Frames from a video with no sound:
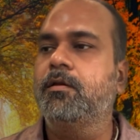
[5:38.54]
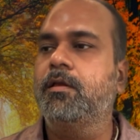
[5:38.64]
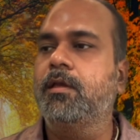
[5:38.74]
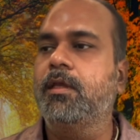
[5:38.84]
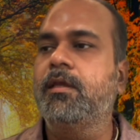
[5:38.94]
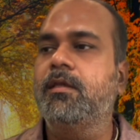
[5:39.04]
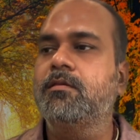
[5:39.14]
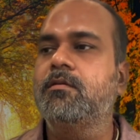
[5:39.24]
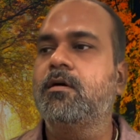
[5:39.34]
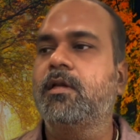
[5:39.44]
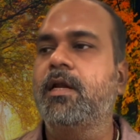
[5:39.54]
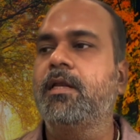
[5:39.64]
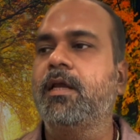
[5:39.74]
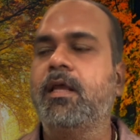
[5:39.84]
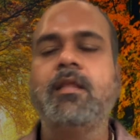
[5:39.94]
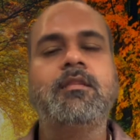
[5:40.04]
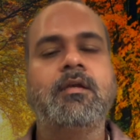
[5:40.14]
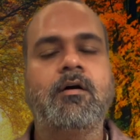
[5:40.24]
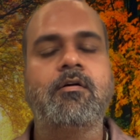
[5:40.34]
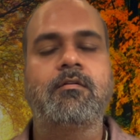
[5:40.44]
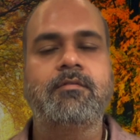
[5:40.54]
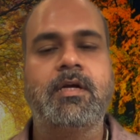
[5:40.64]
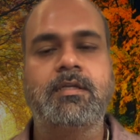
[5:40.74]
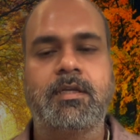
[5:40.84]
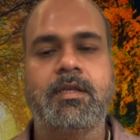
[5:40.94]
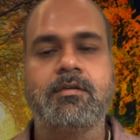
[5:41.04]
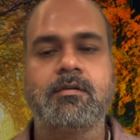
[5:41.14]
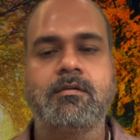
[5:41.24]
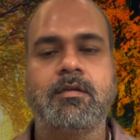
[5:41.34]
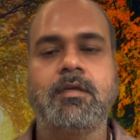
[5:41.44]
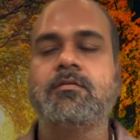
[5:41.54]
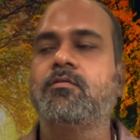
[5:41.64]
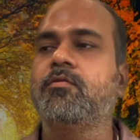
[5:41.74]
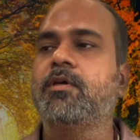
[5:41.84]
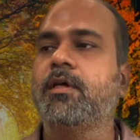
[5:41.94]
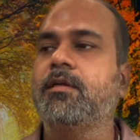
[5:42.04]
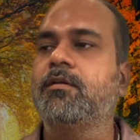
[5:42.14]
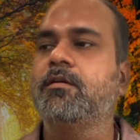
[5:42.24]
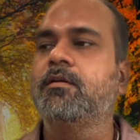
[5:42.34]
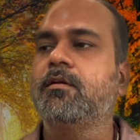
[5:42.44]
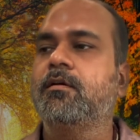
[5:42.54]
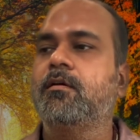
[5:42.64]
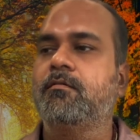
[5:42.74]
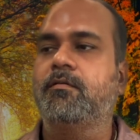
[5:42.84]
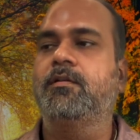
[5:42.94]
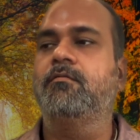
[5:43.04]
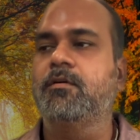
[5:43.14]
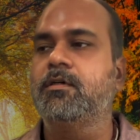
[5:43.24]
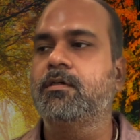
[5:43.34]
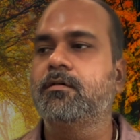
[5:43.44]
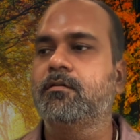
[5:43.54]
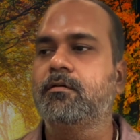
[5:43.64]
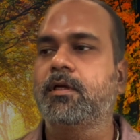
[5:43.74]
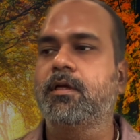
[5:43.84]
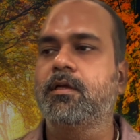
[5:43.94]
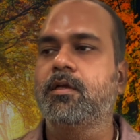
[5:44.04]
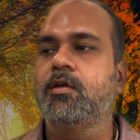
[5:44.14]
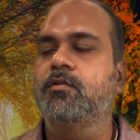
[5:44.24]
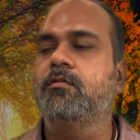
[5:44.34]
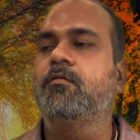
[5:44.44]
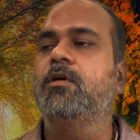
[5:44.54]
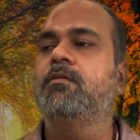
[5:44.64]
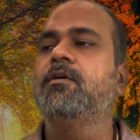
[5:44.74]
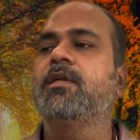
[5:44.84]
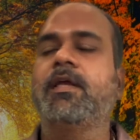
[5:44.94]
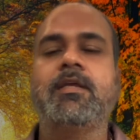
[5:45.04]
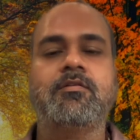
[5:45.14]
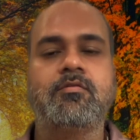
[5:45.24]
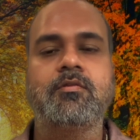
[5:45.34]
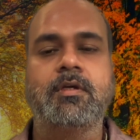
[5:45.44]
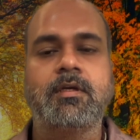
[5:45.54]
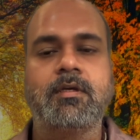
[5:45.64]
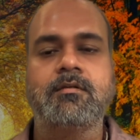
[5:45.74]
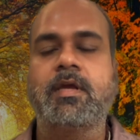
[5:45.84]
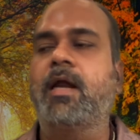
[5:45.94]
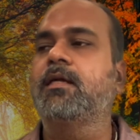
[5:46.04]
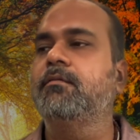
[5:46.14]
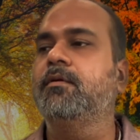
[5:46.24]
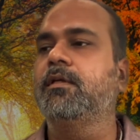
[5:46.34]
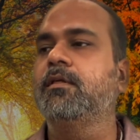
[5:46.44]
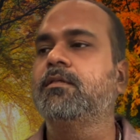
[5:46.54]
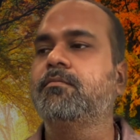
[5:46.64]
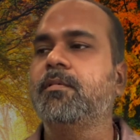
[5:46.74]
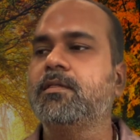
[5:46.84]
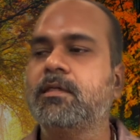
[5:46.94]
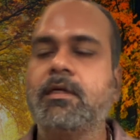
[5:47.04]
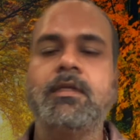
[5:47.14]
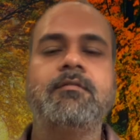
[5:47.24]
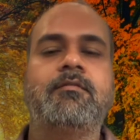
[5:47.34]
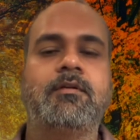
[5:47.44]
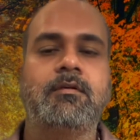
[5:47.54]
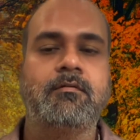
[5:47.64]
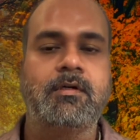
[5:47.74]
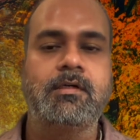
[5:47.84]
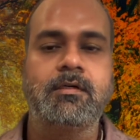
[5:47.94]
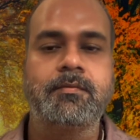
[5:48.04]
he is not getting anything out of that creation. He is doing it for the world. Okay, so whatever he is doing, his activities basically for the world.